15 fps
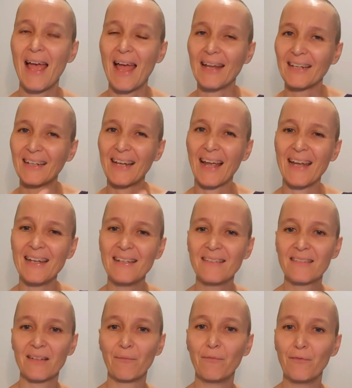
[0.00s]
and
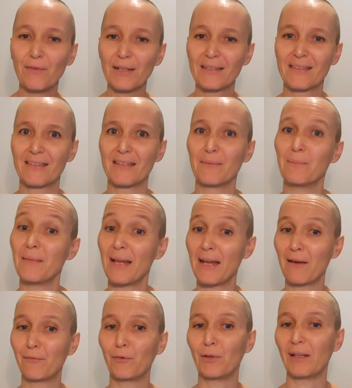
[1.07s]
gain some wisdom
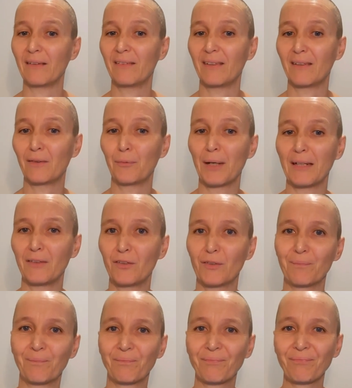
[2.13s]
there for the situation.